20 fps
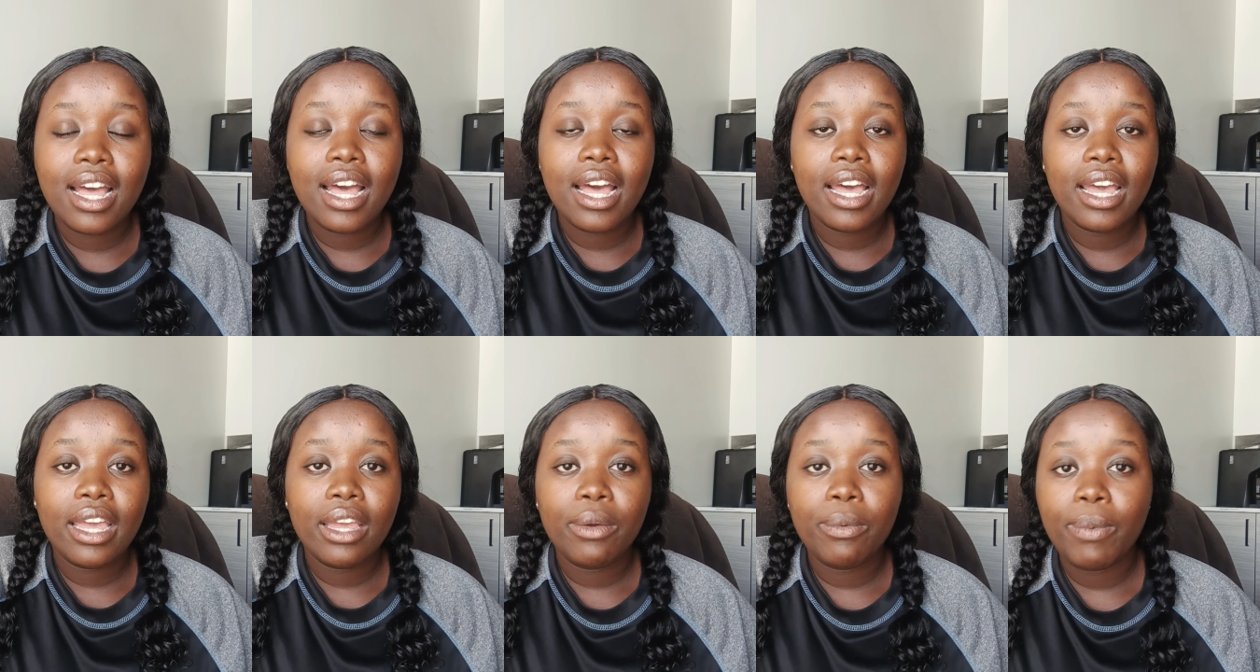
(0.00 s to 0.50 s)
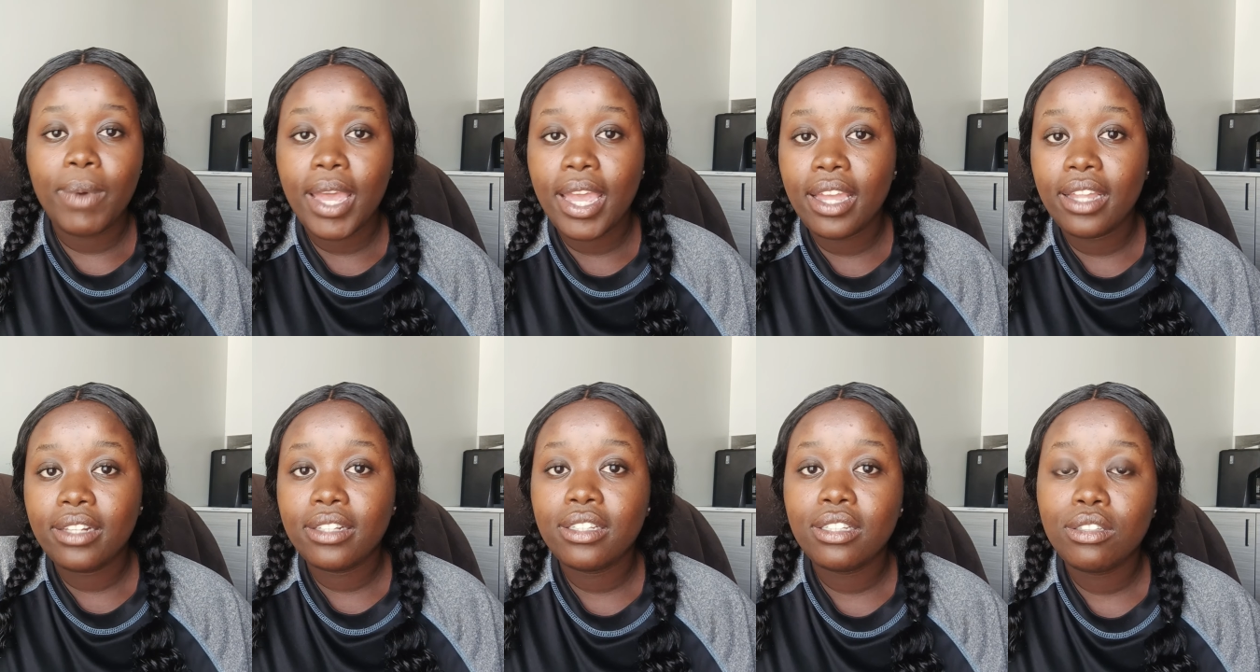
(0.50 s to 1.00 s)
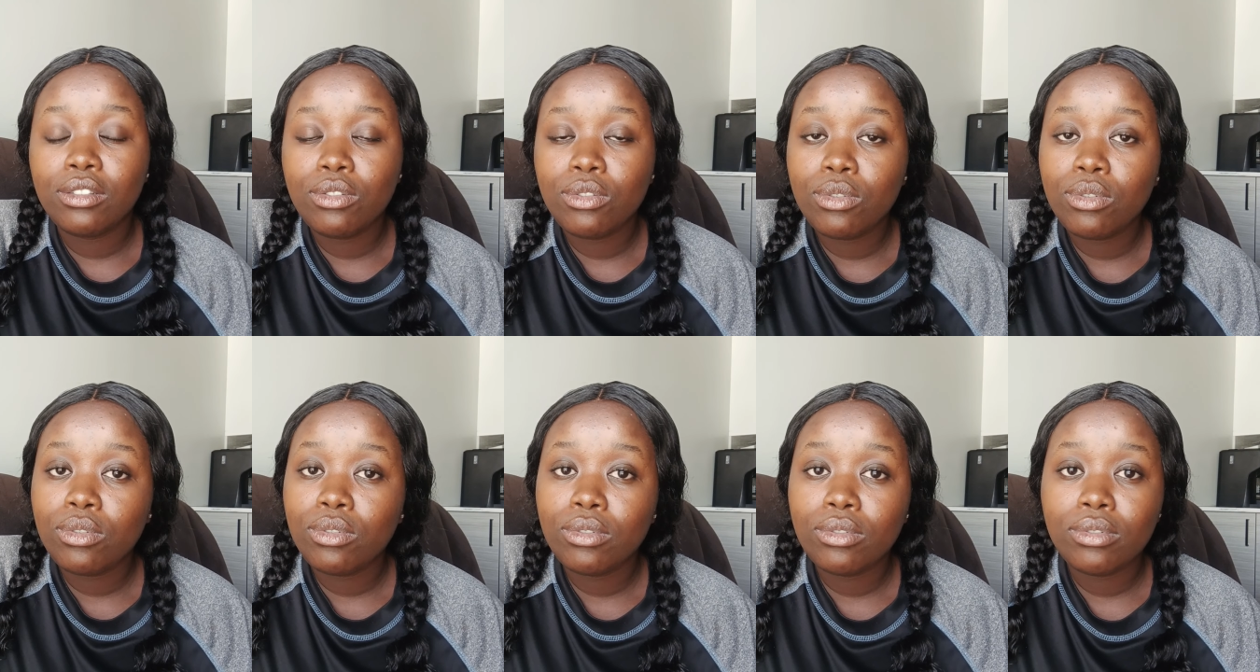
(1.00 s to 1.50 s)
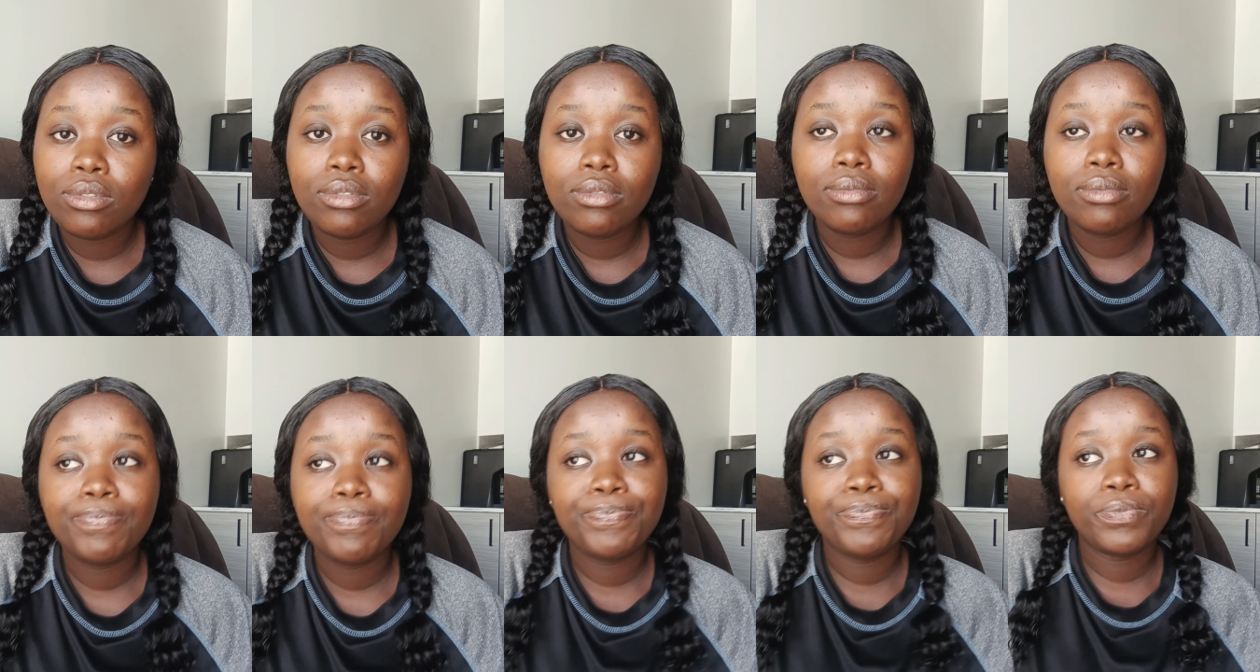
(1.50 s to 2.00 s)
I went to
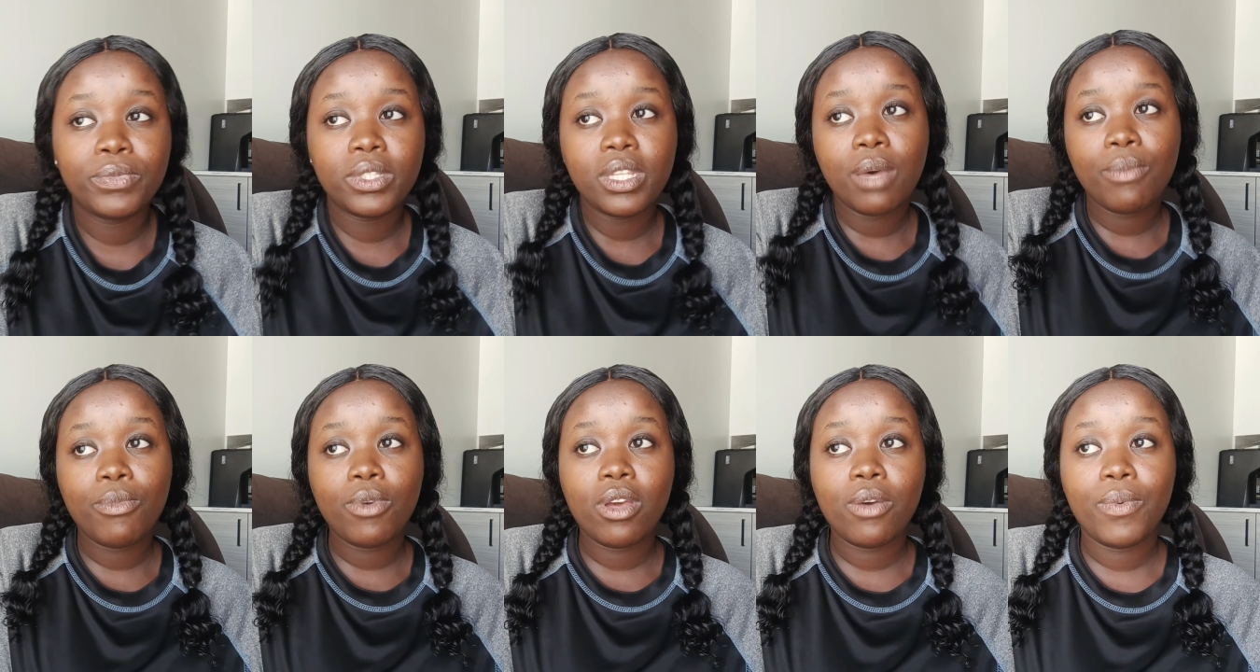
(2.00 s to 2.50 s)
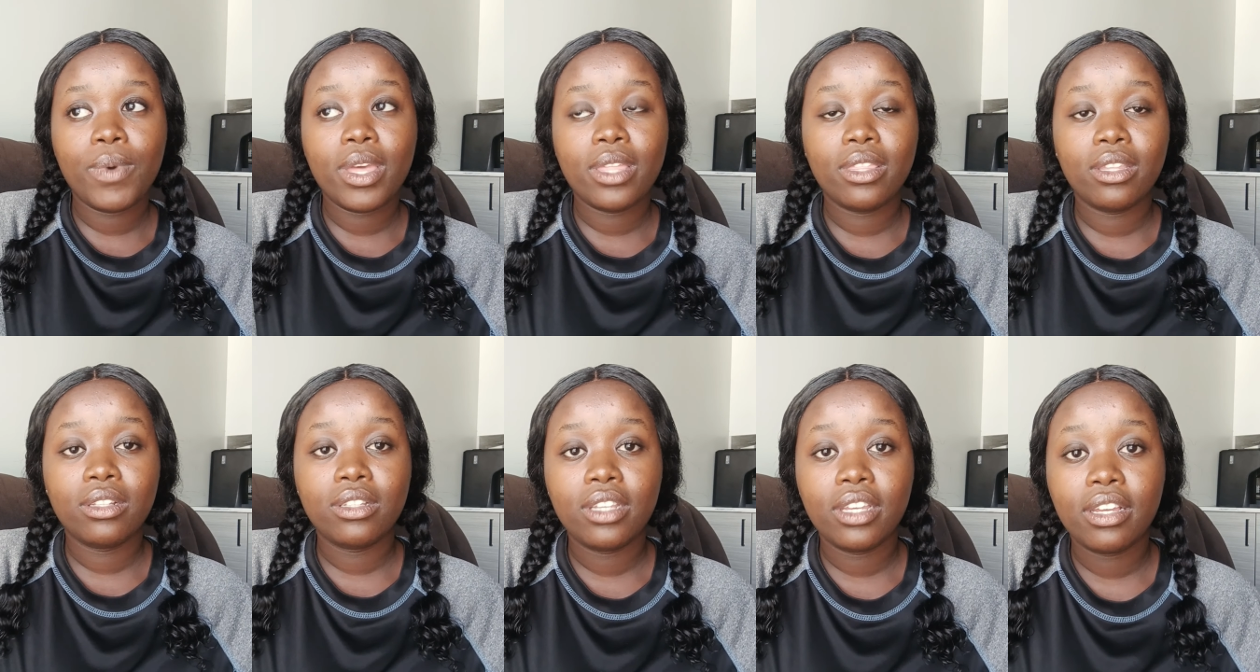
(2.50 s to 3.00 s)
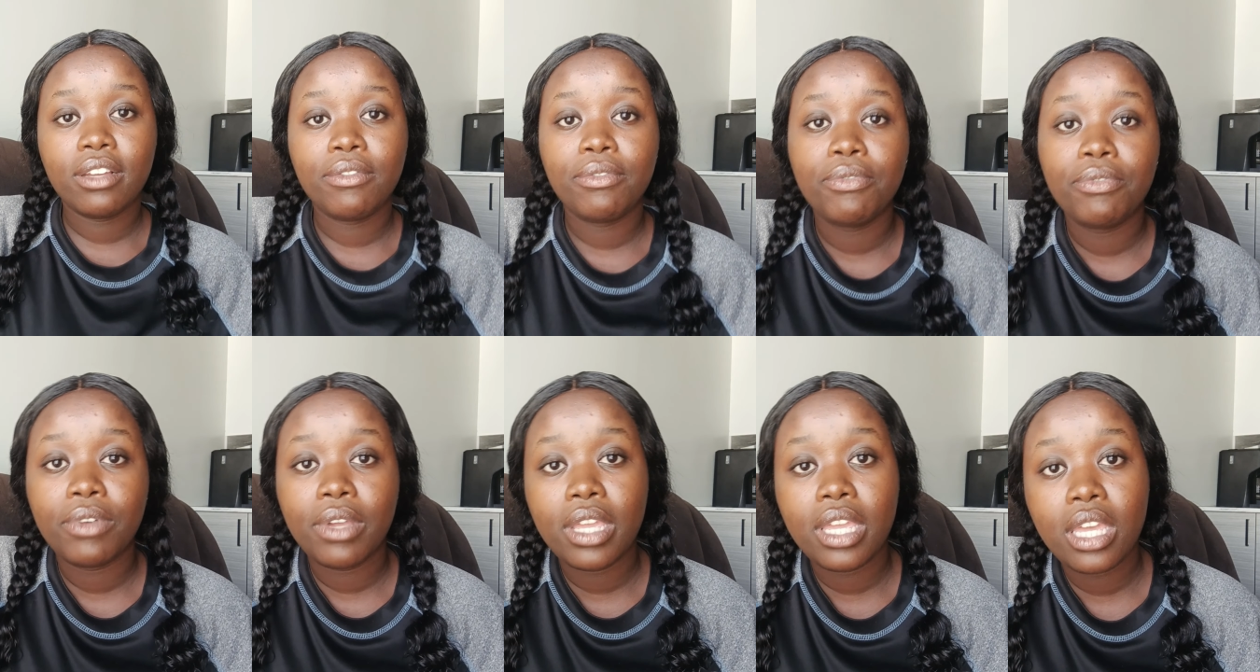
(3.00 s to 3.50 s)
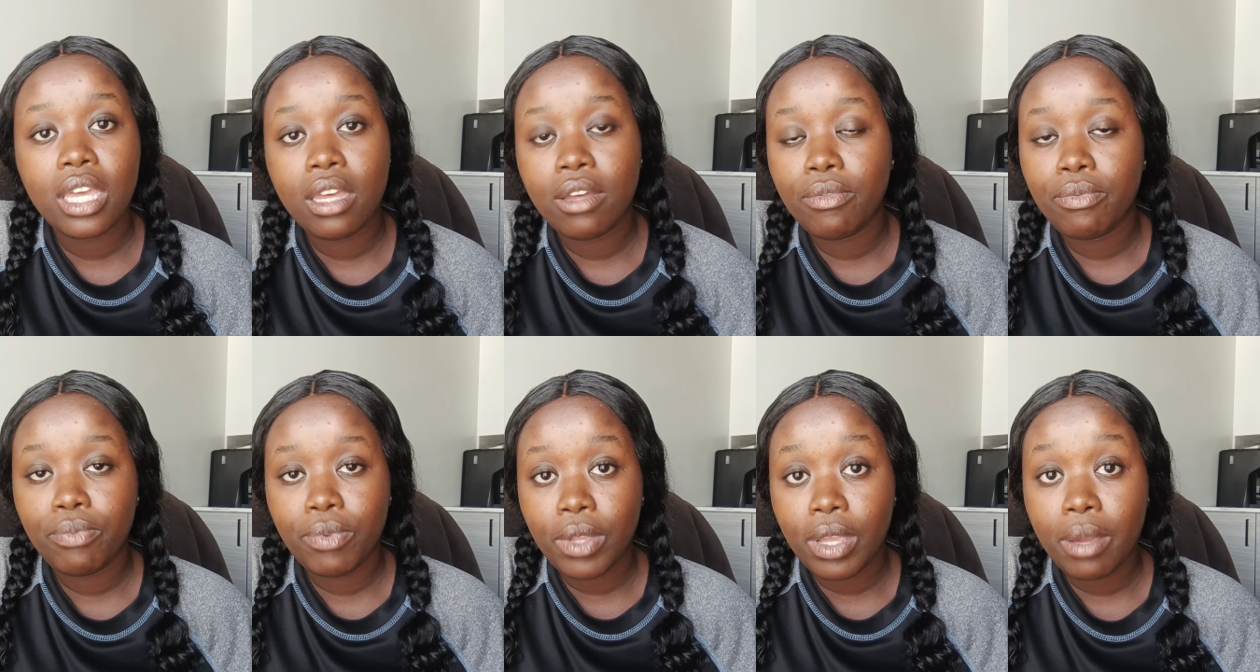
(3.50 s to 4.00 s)
somewhere where they take uh,
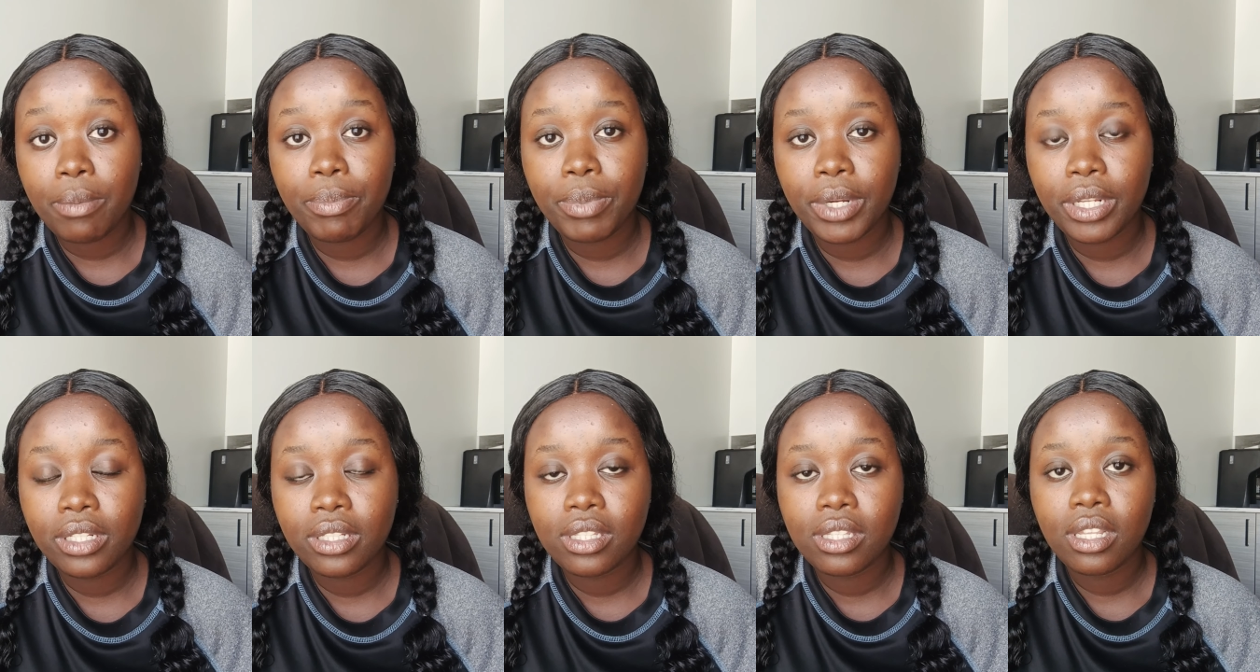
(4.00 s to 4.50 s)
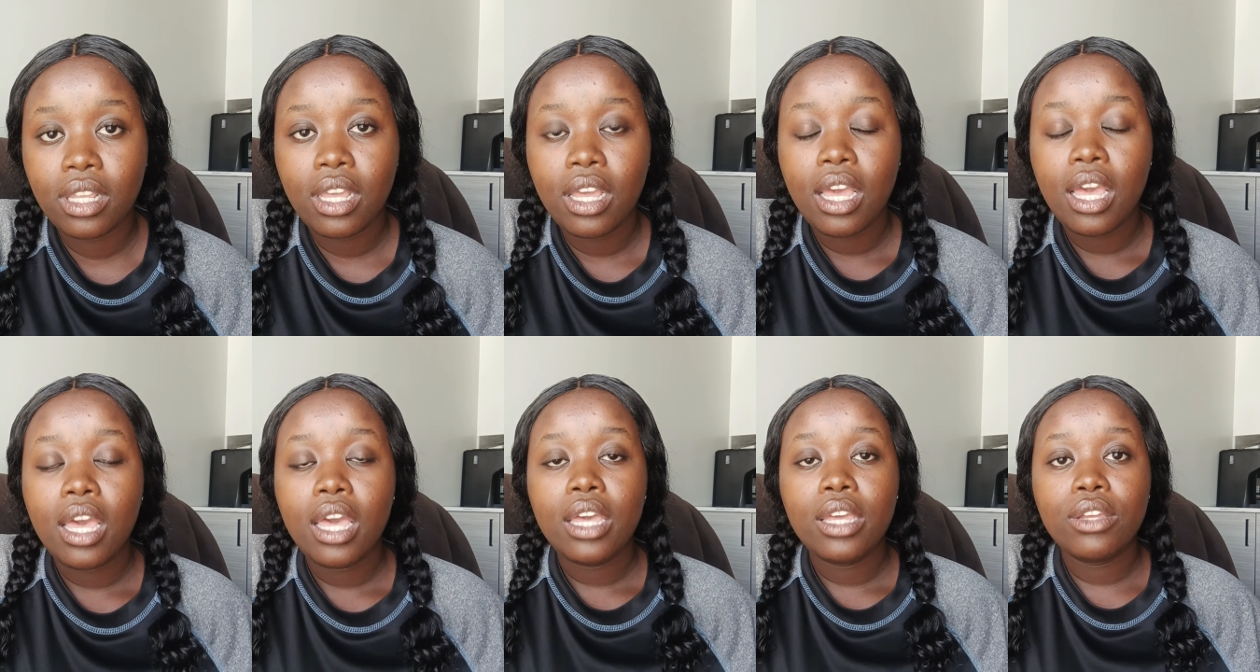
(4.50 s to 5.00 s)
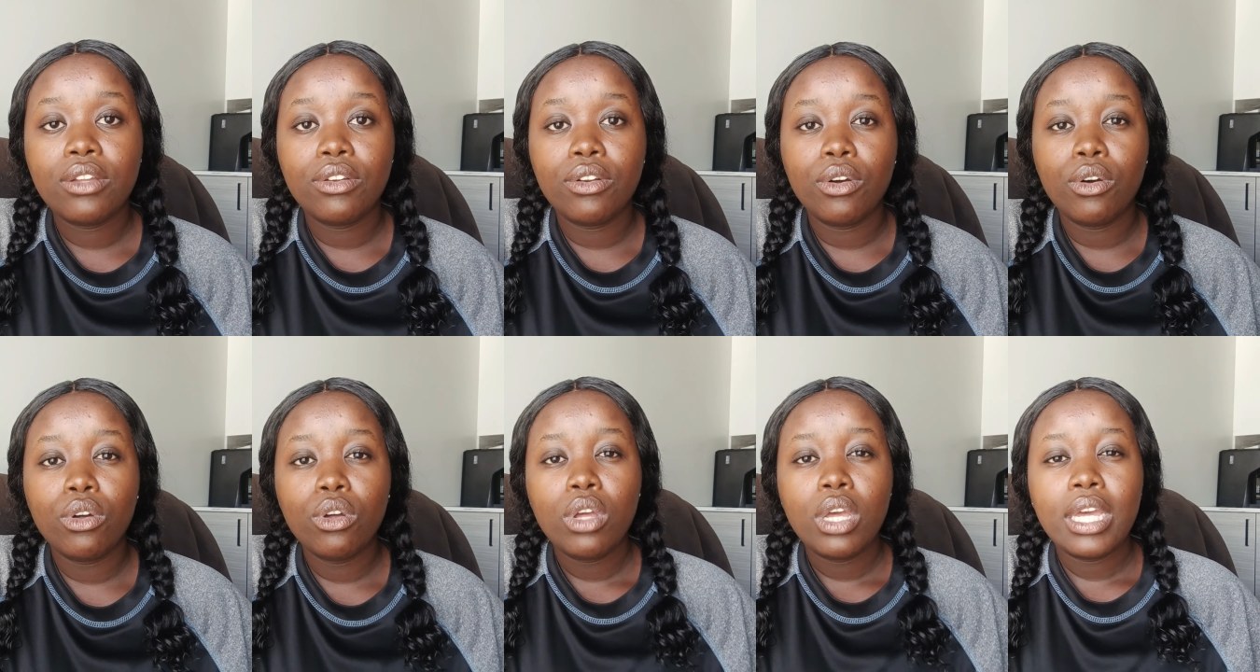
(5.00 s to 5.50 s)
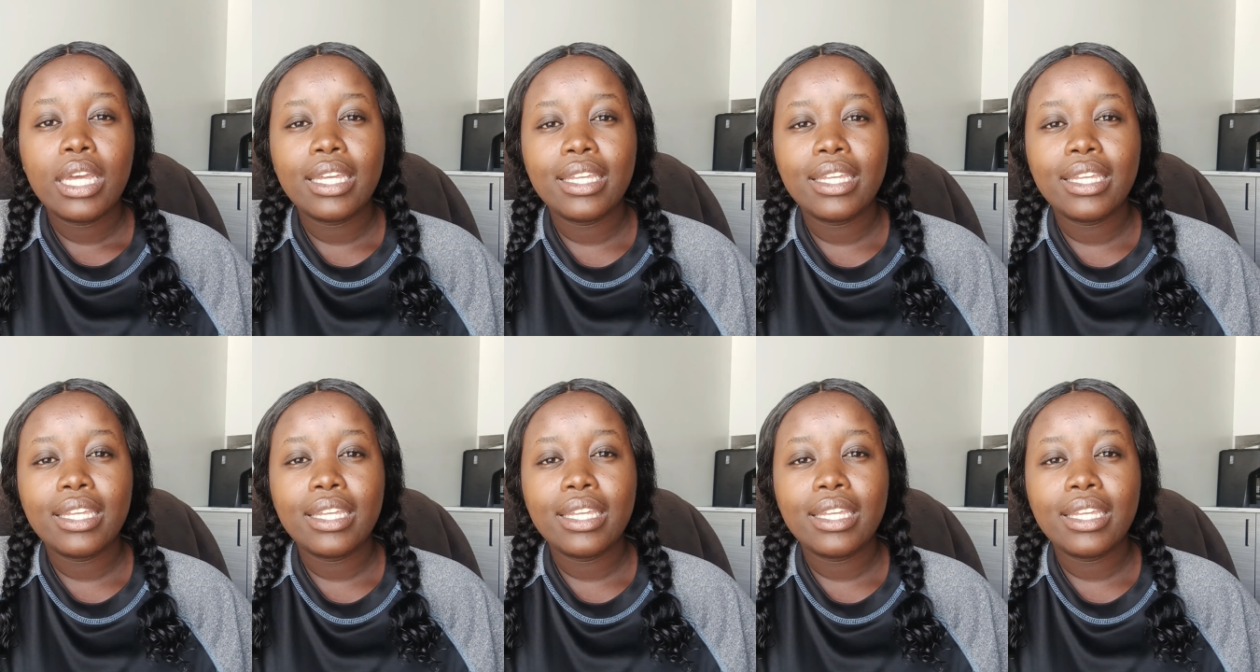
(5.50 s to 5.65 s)
fingerprints you know,